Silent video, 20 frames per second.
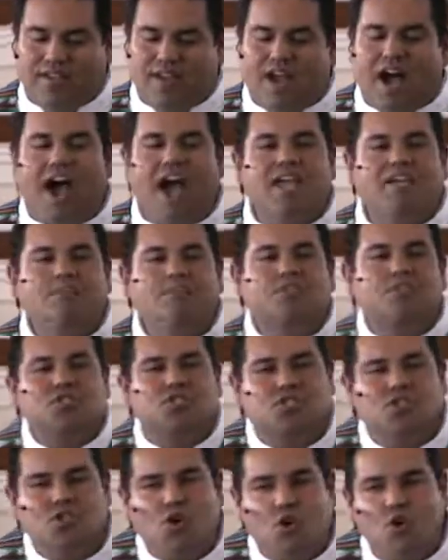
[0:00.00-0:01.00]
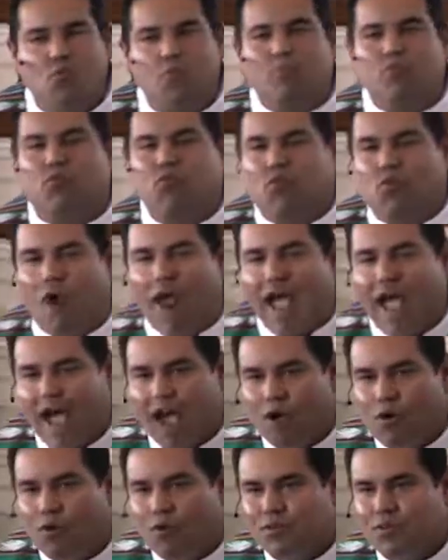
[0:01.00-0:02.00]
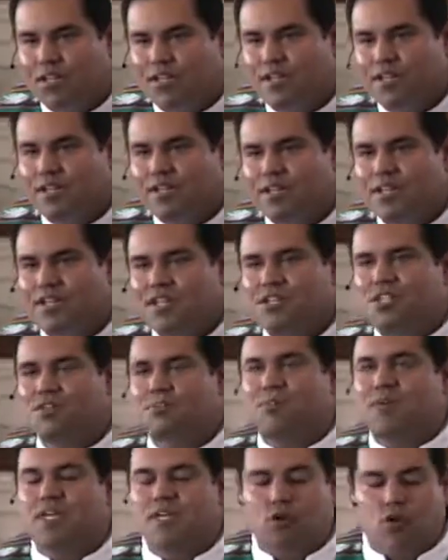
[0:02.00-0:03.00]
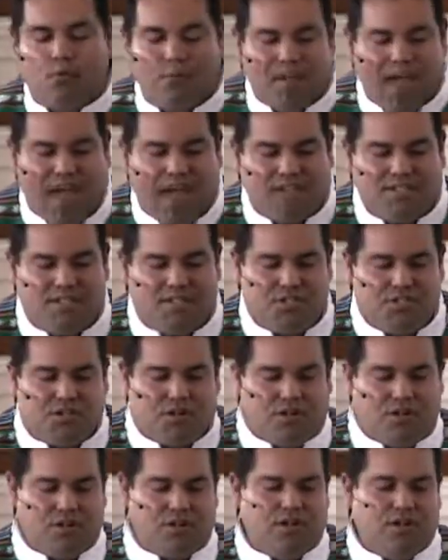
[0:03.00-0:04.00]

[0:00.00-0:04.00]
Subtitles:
I am so proud to be your pastor.